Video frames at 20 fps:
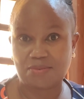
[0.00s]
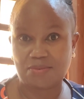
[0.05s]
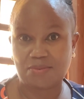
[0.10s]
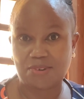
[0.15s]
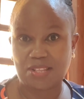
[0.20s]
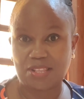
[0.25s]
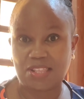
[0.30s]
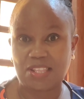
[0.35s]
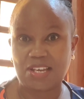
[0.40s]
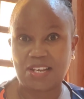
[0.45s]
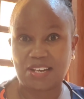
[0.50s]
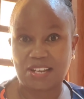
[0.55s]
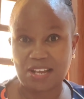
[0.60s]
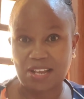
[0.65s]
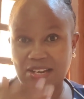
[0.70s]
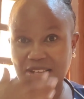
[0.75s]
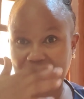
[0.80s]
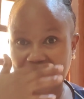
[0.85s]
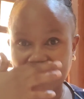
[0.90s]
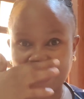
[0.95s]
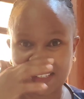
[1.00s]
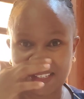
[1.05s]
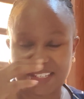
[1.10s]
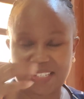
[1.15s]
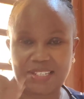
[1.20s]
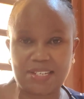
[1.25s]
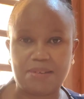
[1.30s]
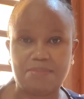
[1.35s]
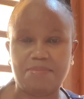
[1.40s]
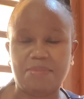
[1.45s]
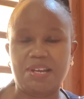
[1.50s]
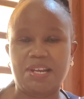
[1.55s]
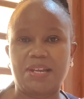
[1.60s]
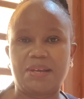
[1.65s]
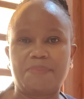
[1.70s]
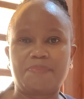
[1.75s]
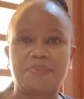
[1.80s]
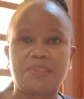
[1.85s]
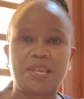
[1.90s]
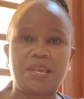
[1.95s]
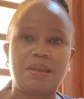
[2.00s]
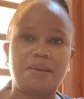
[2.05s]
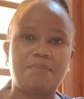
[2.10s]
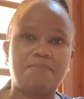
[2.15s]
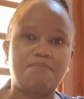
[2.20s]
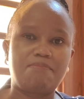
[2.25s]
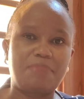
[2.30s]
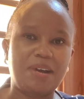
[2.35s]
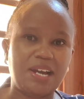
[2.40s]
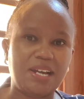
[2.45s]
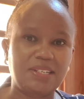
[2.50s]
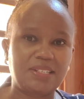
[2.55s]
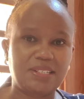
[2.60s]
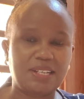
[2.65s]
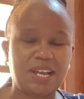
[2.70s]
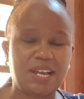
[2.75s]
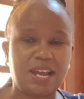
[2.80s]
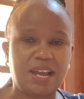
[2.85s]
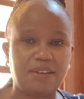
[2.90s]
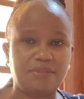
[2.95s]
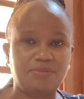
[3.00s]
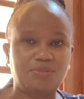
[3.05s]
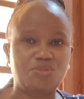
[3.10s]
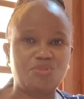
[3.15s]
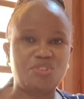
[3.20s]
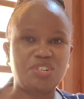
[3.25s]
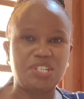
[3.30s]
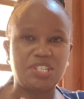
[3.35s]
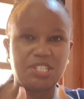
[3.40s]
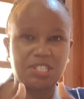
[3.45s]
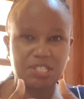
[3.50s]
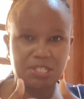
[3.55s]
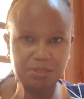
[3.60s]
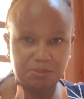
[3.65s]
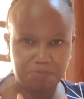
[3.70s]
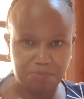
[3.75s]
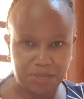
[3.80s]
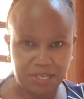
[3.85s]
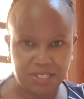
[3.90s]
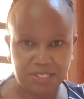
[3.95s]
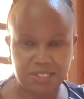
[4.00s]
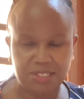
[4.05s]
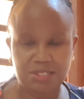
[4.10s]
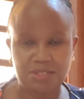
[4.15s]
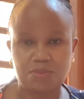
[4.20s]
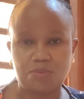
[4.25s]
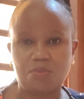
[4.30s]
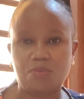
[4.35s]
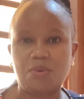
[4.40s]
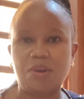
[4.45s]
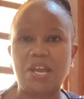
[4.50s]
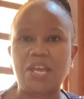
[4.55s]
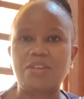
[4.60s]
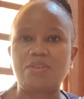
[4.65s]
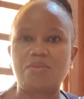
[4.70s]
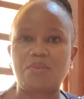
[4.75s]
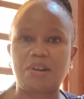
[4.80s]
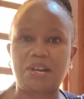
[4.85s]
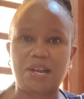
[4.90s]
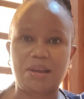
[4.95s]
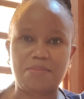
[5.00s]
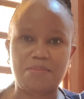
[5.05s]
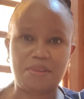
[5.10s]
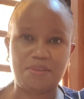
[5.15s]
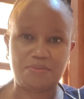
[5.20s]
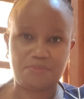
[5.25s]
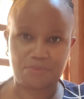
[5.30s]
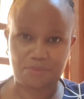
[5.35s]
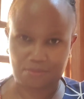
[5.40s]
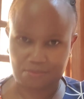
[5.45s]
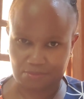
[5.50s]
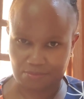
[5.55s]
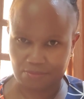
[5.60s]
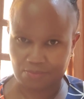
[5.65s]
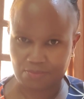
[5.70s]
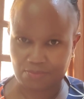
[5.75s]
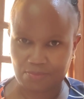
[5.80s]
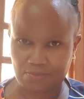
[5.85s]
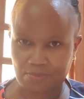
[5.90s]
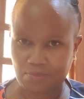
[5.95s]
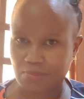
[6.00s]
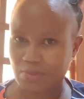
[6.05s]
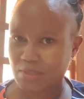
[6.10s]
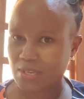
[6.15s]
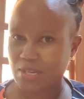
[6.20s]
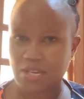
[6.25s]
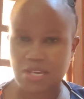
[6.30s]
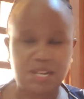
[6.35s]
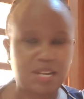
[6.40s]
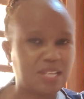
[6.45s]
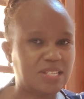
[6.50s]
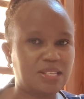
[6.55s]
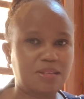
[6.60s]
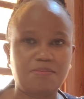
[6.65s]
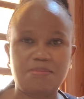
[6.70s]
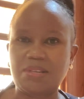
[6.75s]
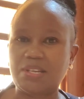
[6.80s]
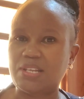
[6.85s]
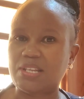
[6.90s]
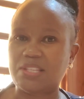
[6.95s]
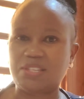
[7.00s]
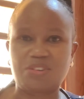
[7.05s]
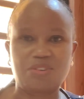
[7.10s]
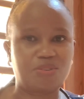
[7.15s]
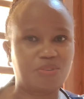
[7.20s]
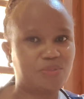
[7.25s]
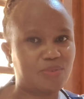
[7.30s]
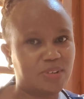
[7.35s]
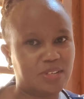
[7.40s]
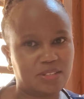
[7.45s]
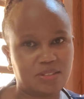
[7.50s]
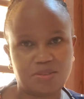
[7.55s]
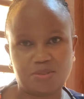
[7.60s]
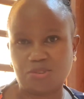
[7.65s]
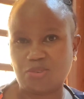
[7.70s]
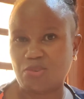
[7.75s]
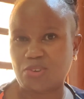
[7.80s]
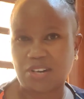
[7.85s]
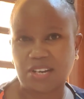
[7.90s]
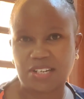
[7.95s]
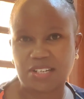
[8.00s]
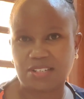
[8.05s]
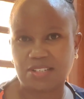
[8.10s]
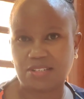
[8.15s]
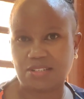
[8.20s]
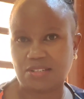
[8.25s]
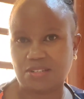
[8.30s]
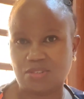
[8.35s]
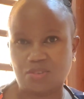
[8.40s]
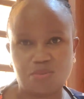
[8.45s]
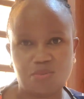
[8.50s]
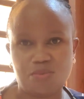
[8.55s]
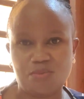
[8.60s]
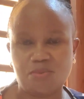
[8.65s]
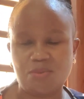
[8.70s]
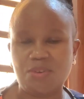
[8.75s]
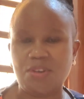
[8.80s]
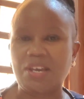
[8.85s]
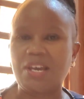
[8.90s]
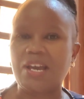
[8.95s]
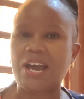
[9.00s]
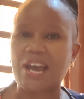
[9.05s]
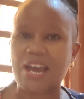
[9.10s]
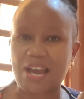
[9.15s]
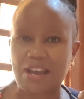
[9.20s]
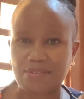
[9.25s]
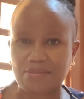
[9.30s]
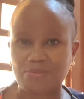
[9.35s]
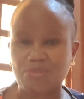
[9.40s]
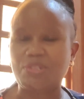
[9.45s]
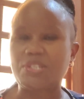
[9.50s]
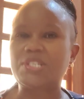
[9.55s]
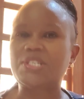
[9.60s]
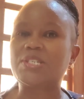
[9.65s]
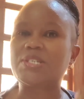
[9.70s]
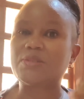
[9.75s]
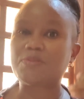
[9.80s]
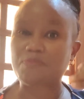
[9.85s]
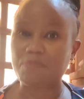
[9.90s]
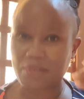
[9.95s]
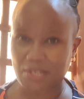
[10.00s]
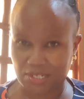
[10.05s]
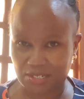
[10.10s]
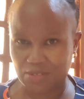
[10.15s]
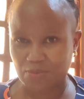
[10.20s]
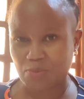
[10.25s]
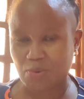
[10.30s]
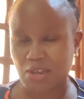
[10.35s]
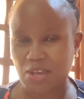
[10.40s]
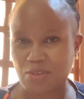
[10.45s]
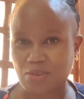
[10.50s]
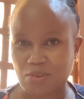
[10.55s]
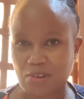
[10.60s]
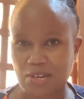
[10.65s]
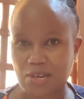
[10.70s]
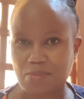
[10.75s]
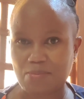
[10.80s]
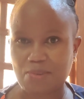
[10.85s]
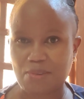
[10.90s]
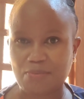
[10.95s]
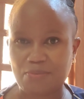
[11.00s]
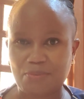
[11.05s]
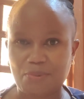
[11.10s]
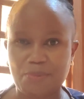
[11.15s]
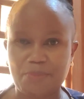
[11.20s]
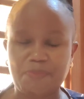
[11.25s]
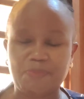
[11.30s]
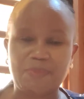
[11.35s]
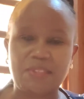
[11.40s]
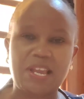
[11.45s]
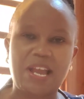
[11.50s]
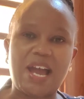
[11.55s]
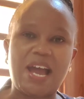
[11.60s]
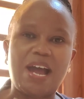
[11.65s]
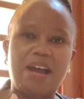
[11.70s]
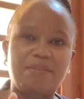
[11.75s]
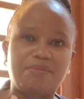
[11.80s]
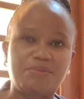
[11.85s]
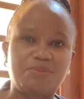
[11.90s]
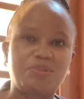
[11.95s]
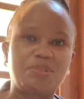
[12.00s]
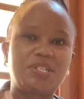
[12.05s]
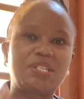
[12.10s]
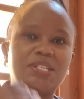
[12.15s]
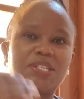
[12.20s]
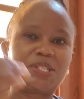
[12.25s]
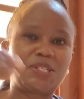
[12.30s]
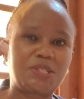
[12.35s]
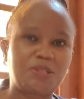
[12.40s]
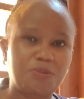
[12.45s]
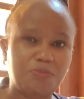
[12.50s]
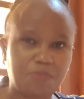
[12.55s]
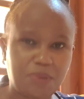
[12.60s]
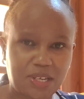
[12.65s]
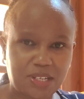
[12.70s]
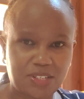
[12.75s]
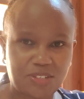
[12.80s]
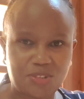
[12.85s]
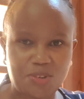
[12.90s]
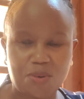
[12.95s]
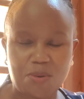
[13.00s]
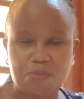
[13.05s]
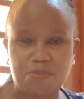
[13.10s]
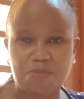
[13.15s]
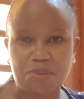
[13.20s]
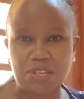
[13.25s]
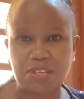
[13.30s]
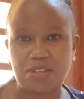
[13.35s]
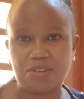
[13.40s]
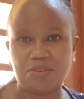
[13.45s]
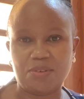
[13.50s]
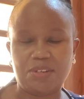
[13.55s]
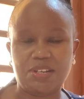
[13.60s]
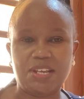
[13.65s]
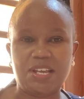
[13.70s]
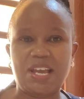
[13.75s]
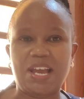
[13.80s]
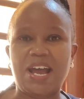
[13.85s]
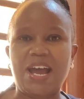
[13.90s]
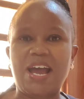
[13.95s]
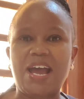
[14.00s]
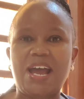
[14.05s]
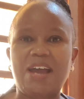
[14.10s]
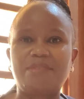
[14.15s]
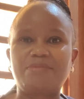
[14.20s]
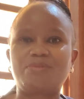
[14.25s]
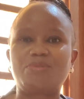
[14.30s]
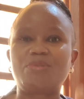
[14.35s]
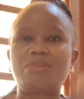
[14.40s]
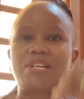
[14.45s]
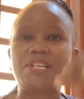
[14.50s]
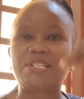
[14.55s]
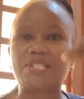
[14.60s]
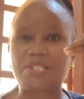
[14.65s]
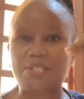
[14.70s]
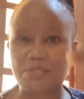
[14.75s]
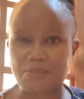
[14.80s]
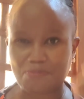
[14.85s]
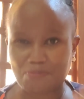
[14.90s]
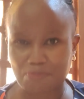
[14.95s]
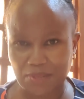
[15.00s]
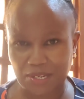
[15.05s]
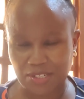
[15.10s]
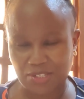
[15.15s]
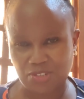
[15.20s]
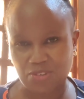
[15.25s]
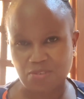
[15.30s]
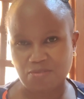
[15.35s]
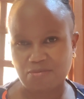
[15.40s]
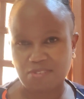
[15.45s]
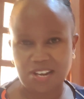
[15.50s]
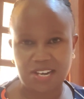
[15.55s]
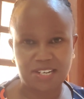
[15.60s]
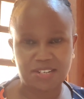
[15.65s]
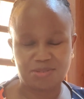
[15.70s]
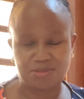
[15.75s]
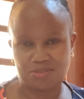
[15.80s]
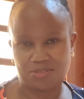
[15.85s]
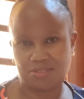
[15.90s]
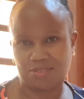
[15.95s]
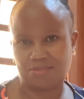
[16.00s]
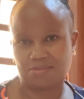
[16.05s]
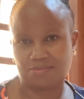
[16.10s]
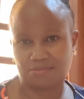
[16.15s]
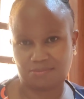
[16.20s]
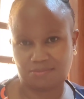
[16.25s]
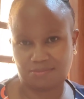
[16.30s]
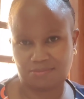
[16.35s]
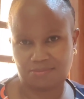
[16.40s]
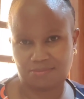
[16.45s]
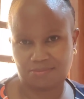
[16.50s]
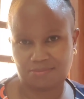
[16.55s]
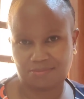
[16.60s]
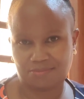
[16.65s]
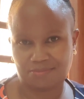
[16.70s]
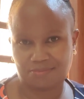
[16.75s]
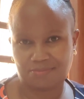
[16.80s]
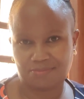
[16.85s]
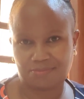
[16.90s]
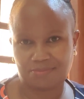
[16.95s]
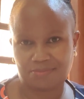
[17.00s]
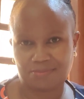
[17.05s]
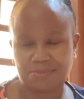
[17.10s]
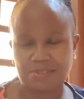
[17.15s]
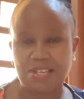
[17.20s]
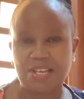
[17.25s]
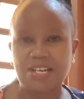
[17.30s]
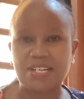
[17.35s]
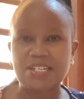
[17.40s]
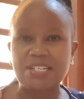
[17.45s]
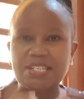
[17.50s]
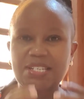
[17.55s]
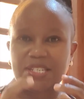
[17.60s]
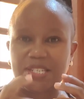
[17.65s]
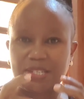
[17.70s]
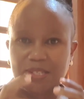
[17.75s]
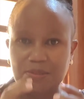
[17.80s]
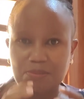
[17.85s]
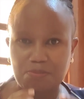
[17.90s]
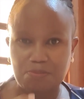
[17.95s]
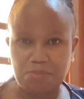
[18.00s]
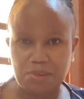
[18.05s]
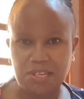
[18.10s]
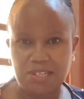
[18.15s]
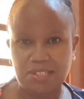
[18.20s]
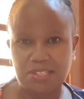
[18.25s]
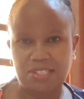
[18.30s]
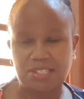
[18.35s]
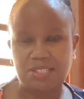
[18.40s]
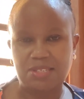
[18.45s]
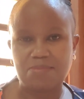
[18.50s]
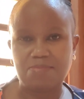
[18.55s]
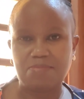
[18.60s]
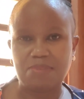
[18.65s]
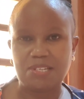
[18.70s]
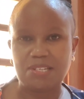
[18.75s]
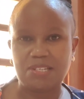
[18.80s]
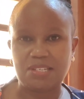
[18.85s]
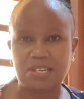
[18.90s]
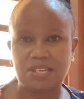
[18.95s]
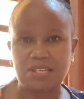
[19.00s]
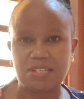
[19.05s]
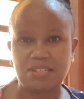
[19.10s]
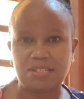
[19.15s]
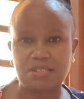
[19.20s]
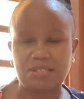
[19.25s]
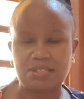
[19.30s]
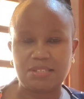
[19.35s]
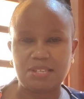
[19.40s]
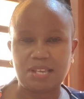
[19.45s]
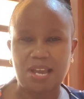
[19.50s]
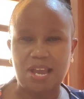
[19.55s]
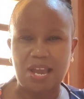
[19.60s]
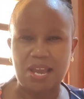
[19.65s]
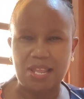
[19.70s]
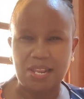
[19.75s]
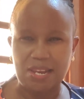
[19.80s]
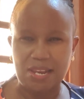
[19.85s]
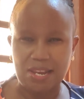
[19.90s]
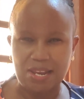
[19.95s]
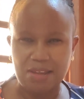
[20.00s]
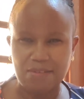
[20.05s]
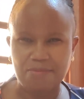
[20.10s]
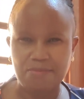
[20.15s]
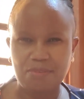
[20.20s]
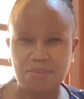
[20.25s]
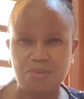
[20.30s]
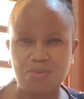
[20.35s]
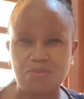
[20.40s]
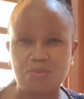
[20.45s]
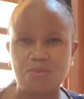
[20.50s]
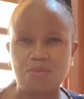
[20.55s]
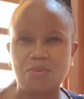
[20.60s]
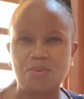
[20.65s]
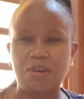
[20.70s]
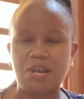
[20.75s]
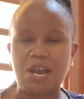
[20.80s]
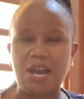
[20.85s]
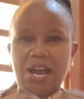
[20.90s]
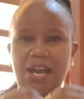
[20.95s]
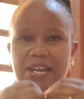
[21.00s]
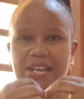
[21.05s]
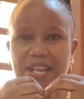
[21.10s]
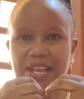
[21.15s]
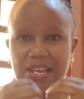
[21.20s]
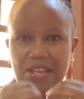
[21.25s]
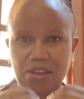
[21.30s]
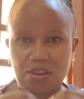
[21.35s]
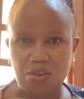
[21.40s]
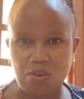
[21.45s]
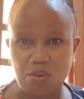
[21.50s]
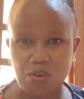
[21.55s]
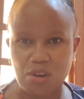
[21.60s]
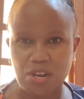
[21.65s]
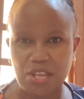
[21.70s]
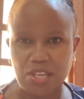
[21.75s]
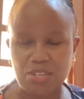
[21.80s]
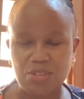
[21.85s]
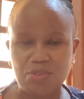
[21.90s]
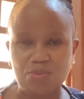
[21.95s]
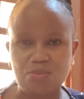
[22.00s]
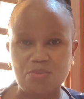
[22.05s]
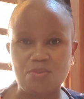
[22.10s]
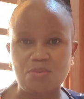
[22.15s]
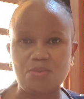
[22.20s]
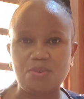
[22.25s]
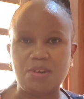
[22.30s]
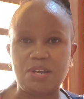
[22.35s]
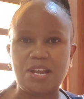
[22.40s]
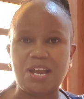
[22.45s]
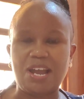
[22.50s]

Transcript: when they're done in a certain manner. But I have to respect where you're coming from. It doesn't mean that you're right. No. I have to respect where you're coming from. I have to respect your opinion. I have to respect your values. Respect simply says, I love you and I honor you.